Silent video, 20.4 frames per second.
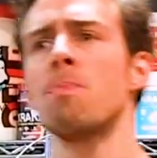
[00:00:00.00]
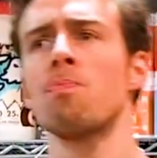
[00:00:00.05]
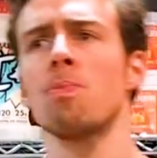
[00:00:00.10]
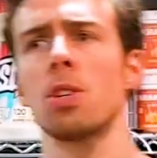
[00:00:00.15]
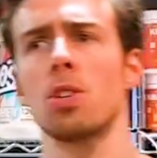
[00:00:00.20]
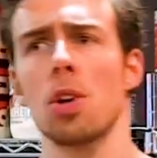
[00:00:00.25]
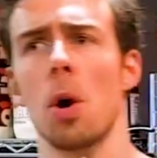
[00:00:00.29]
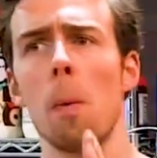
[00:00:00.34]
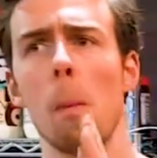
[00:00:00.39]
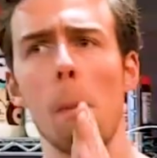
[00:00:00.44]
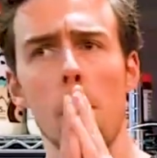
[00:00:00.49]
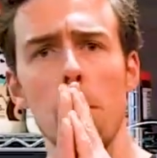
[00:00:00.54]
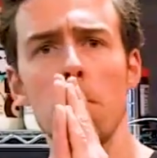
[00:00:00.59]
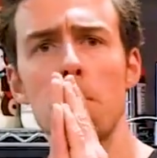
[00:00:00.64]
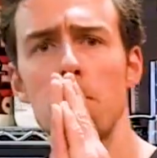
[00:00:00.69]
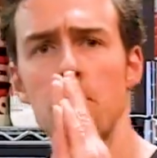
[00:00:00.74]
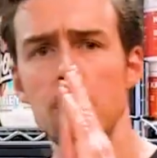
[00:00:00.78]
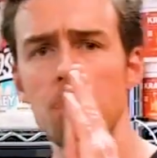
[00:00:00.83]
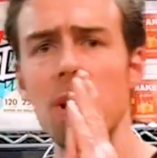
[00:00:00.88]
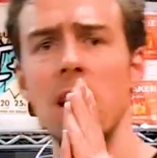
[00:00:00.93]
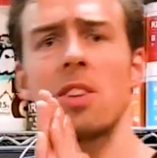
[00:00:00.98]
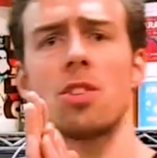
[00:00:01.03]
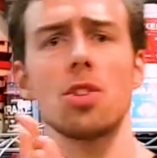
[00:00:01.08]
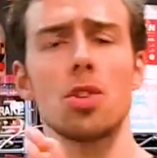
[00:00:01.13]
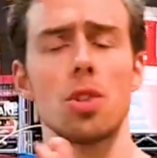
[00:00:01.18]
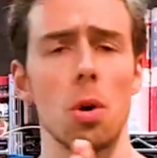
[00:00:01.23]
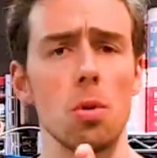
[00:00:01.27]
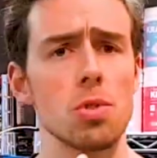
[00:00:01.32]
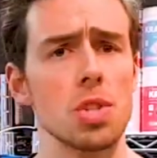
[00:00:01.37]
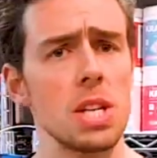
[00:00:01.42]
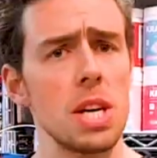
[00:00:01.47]
So it's
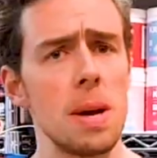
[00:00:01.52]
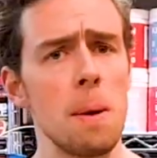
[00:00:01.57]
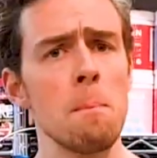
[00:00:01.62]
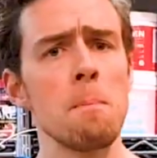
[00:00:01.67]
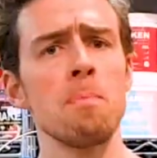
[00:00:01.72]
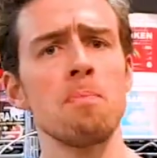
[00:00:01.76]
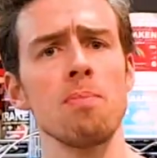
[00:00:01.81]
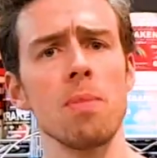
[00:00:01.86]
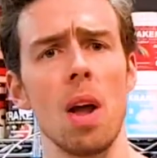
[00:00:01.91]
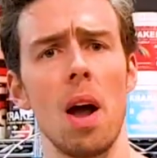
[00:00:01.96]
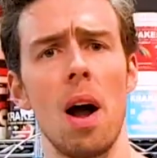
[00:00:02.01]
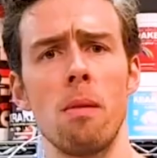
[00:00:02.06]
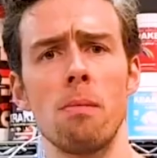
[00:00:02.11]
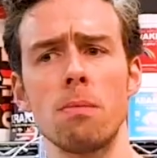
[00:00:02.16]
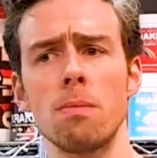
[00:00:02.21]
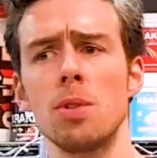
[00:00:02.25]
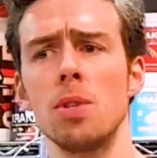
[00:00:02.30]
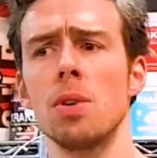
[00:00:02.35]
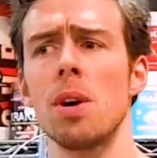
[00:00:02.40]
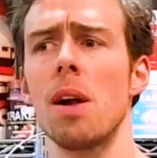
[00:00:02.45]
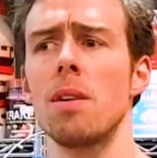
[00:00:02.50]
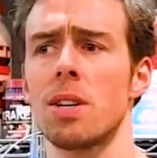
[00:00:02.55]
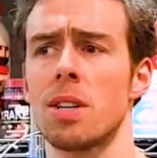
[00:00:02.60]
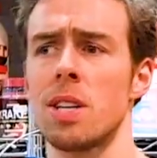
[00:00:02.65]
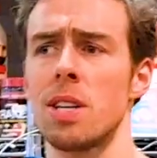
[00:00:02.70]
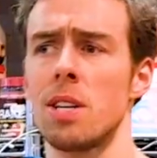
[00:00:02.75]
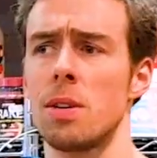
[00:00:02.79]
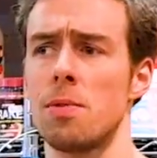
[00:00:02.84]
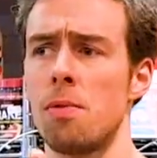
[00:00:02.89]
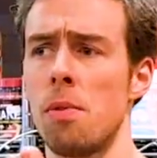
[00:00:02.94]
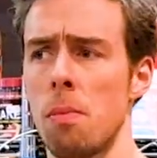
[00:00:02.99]
salty. You get the
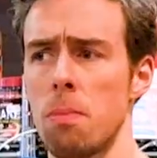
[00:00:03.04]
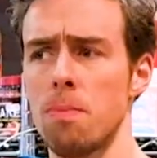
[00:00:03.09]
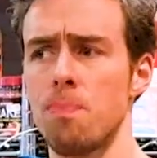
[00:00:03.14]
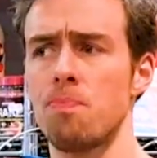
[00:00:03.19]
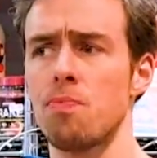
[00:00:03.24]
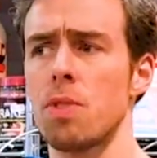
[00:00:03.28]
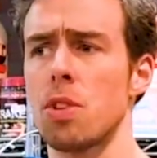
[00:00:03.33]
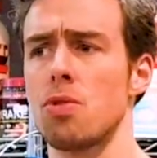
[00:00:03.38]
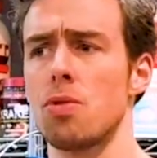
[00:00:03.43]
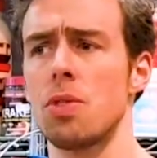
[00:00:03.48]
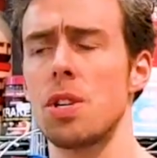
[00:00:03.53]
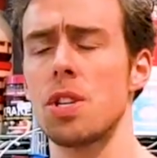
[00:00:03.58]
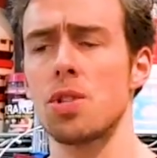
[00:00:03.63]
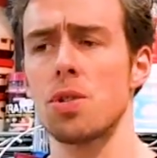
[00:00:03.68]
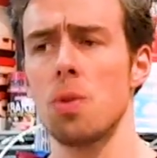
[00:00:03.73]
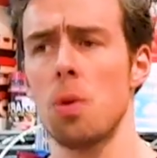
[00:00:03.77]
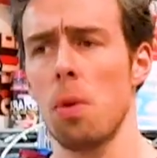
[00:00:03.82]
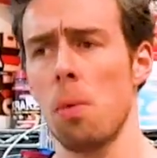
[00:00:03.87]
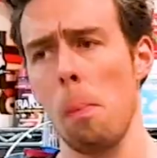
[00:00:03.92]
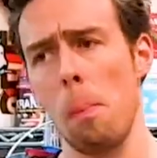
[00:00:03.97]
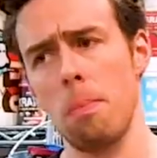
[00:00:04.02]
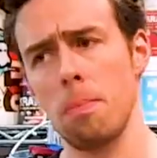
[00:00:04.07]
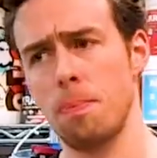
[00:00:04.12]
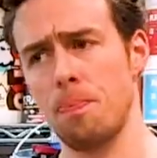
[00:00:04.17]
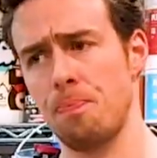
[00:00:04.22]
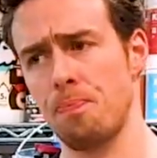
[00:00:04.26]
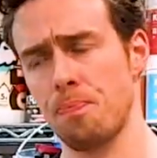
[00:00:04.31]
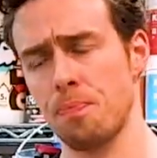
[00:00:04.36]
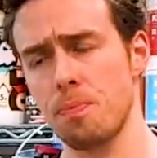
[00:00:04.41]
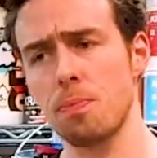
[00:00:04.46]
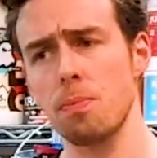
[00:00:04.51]
kind of traditional
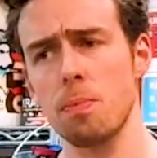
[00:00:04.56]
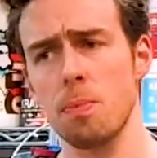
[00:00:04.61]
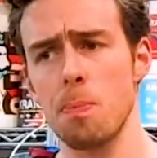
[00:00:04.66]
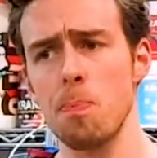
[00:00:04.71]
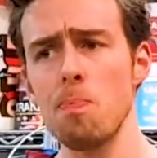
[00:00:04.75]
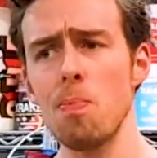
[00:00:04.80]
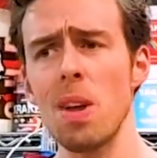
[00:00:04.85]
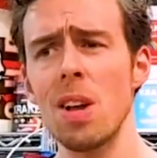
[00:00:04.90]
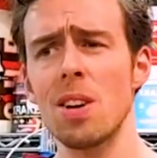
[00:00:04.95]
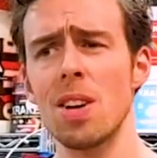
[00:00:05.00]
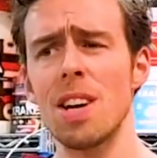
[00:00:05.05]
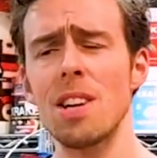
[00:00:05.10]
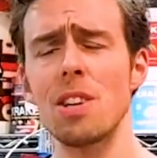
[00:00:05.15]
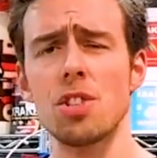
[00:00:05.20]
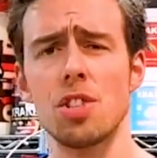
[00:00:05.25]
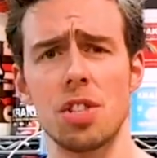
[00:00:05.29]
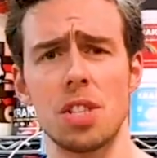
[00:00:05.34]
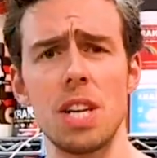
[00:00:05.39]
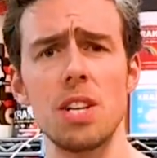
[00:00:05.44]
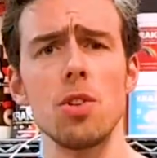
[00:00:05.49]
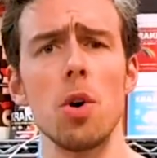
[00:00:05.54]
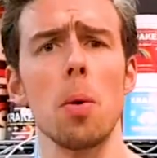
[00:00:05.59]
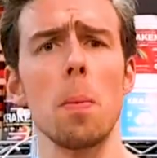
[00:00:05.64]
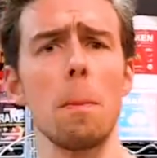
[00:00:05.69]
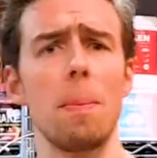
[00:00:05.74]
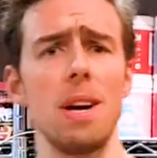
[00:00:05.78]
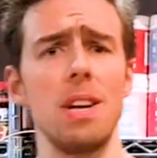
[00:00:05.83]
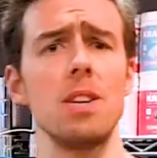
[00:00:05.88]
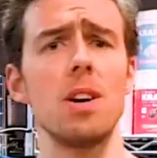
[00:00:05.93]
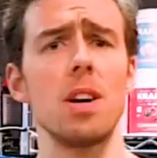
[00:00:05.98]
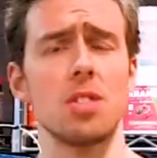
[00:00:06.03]
kind of skin-on
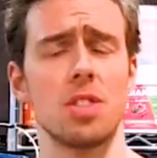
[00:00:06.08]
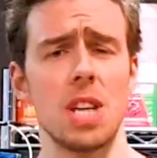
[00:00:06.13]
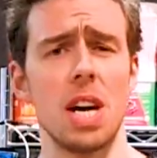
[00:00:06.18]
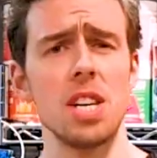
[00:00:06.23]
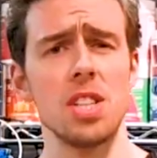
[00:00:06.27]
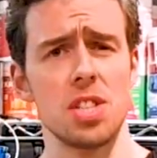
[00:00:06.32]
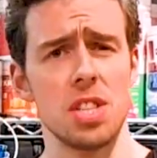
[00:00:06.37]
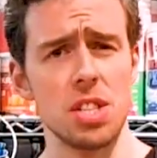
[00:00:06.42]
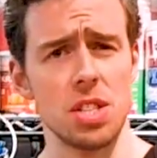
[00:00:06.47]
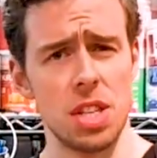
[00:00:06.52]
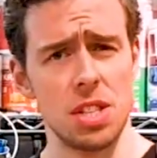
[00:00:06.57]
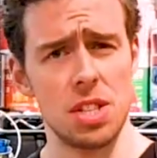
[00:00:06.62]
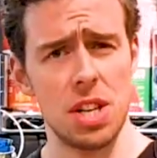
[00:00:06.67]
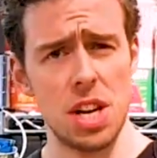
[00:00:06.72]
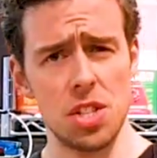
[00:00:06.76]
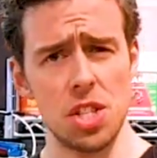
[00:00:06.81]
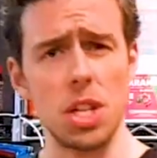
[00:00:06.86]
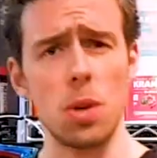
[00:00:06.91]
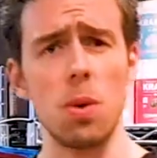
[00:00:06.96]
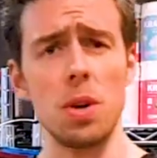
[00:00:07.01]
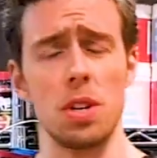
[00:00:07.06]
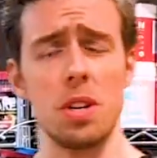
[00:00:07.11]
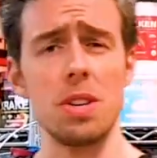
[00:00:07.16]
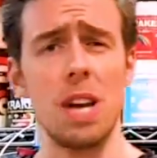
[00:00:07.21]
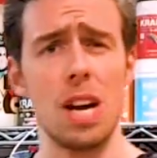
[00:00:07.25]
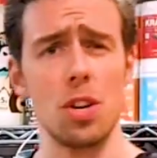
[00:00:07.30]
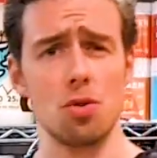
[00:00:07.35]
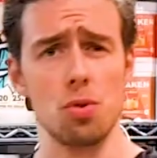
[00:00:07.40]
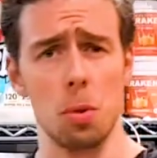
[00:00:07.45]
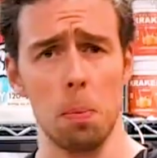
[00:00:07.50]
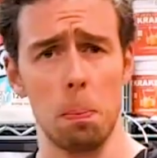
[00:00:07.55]
peanut taste. It's actually quite a
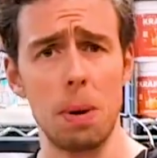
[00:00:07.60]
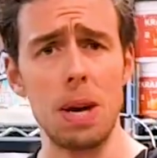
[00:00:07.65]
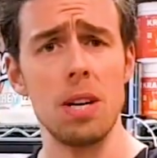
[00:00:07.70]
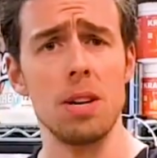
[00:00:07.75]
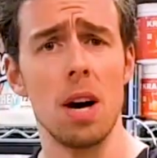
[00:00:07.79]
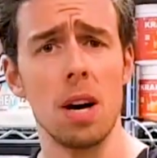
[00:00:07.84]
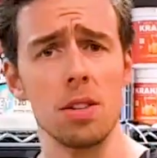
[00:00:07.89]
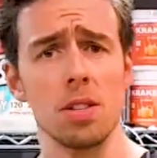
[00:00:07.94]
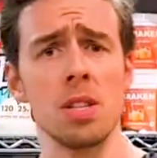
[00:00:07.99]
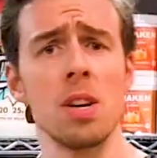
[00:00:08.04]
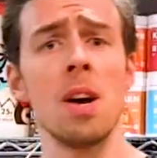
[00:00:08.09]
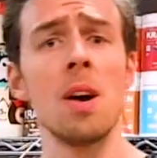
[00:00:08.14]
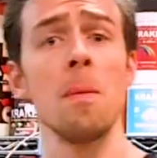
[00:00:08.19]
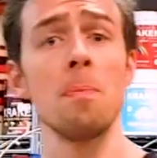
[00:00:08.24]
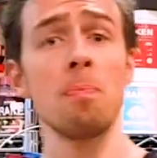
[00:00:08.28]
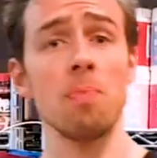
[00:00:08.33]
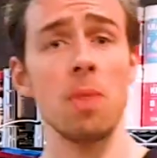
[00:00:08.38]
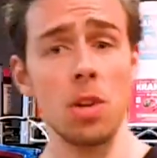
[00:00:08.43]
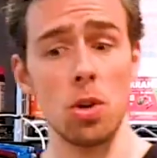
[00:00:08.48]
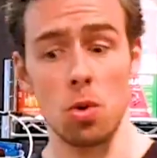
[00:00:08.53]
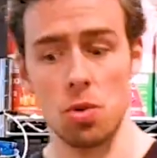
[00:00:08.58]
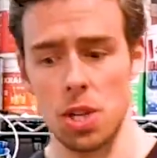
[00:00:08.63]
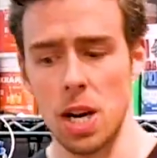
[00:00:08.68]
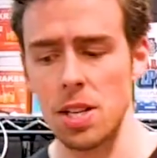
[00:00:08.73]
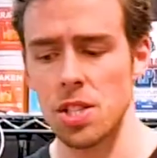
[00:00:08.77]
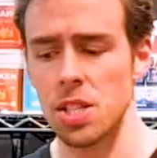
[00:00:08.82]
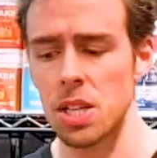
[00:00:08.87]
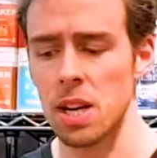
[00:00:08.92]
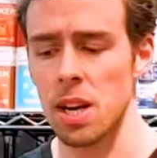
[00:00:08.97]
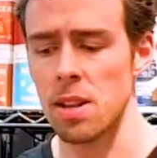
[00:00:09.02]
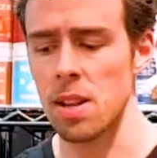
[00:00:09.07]
natural peanut you're
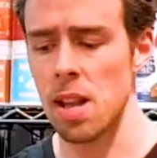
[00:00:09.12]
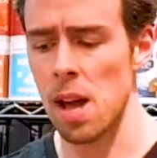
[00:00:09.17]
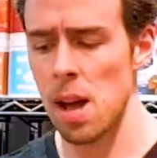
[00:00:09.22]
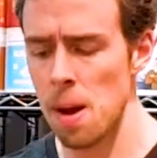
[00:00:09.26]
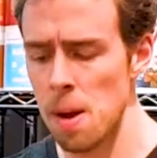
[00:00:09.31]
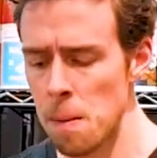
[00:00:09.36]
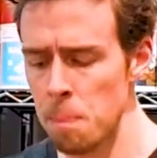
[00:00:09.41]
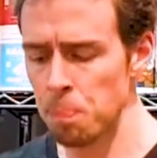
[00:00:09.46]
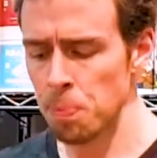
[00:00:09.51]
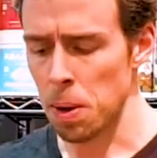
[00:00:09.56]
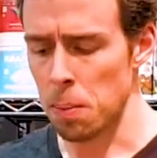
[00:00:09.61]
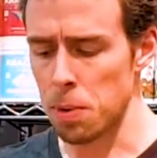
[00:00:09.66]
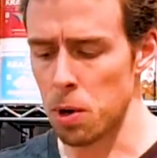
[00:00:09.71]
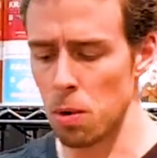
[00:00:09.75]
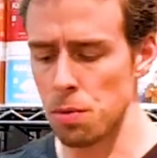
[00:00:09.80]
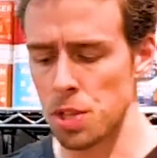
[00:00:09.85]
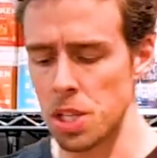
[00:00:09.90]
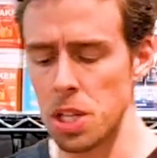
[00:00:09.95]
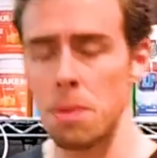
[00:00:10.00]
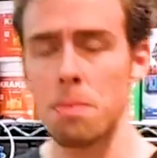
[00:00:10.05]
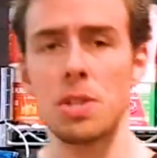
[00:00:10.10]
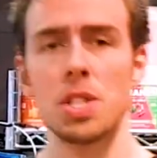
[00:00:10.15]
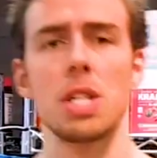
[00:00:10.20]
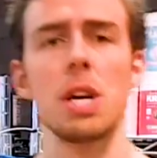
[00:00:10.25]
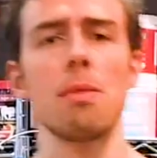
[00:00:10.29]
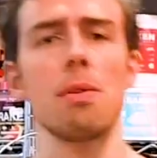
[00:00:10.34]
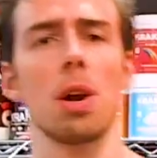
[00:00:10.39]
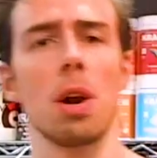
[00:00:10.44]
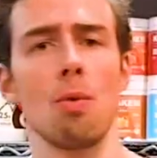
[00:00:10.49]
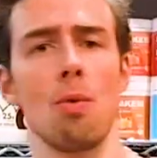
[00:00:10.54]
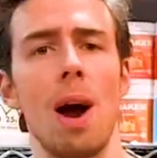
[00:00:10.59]
tasting in there, but obviously the
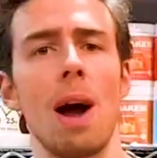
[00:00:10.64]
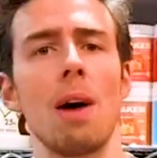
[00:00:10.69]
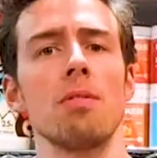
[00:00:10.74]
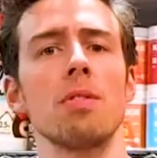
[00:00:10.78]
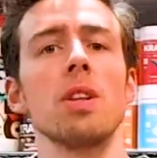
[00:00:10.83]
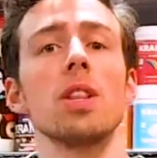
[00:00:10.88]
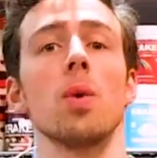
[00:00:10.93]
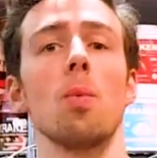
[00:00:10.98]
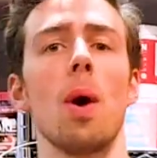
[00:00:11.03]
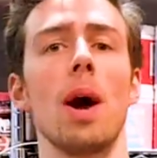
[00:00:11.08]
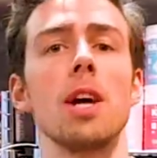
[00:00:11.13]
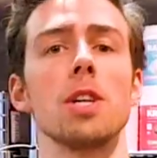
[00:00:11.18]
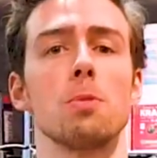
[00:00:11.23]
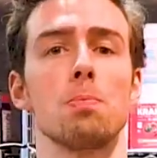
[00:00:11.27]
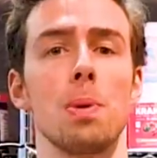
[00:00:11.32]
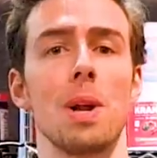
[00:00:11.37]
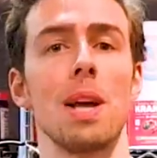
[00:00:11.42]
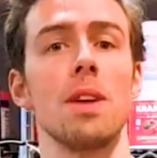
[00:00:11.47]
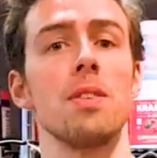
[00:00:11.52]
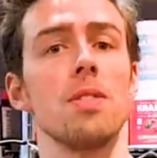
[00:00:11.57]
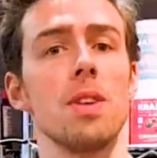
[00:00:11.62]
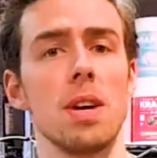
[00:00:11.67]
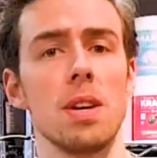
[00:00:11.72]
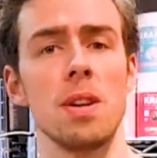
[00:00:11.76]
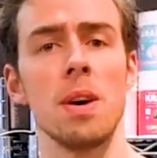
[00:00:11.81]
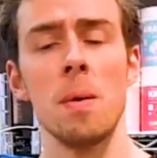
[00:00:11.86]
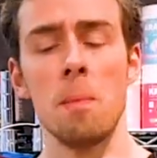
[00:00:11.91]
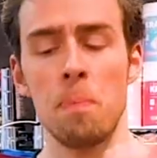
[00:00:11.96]
material around it, the way it's blended,